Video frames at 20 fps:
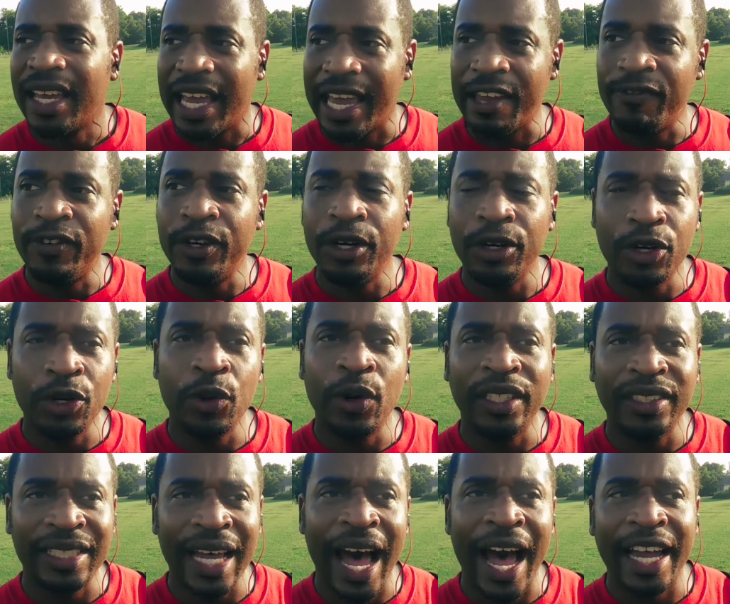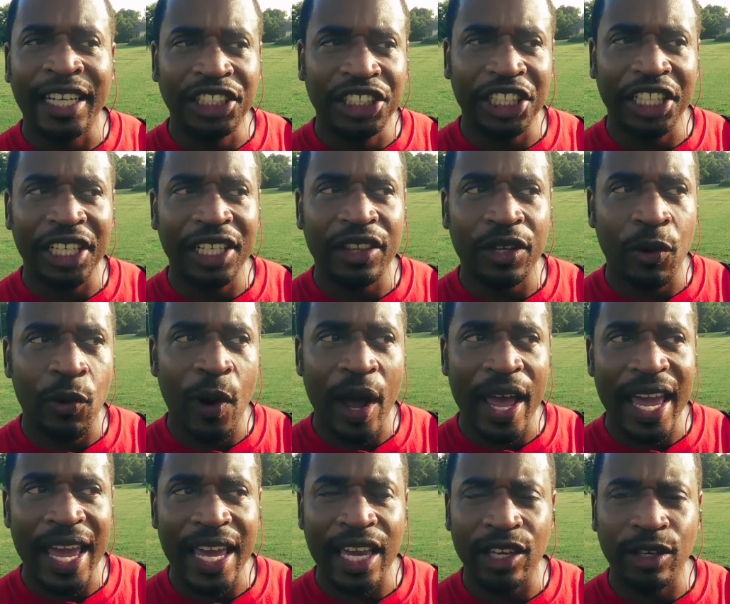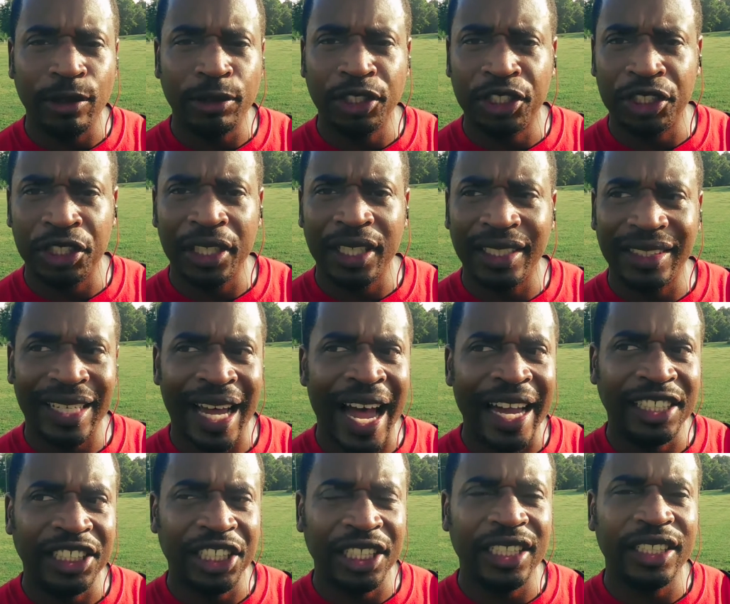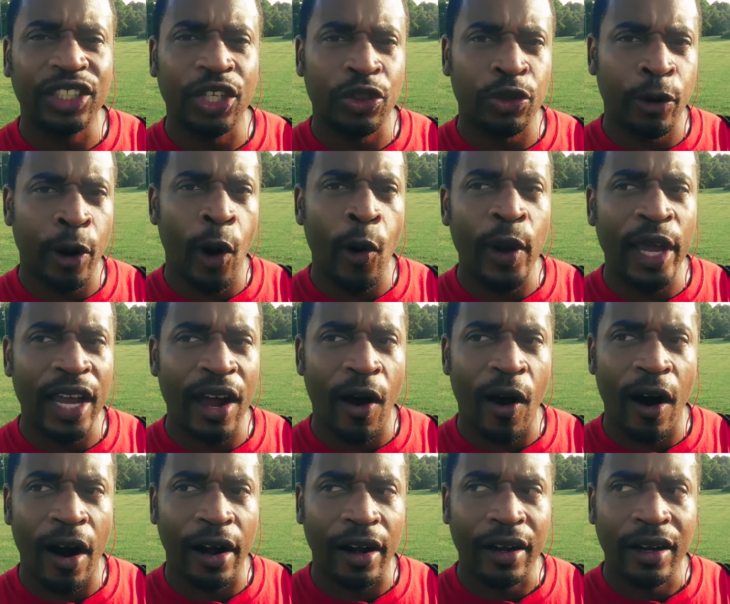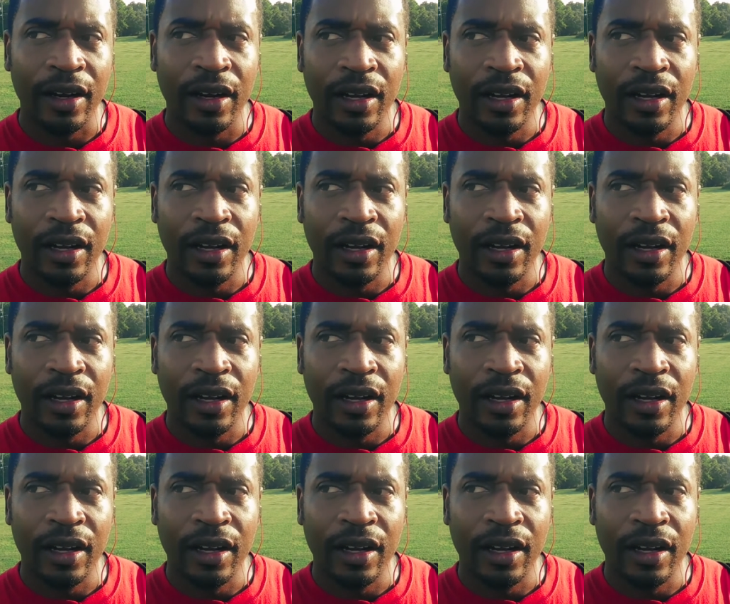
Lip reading: If you're doing Tai Chi the way you should, Tai Chi is a throwing art.